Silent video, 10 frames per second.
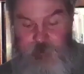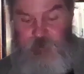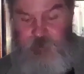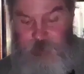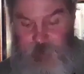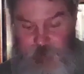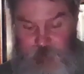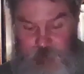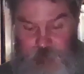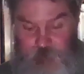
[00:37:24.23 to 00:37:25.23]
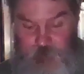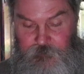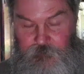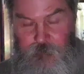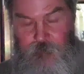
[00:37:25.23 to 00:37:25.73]
and some of the
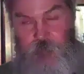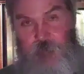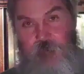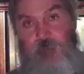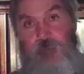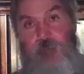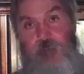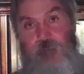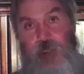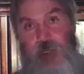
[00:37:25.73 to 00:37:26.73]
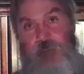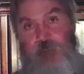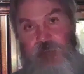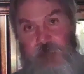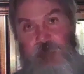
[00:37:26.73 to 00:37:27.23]
Benjamites
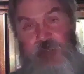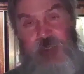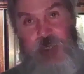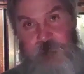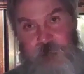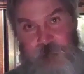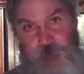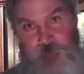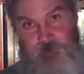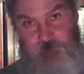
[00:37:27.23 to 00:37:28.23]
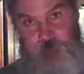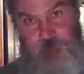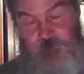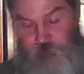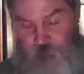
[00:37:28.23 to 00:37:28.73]
and some of the
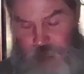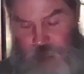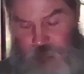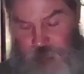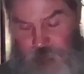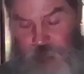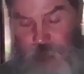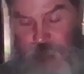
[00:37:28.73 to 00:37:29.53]
Ephraimites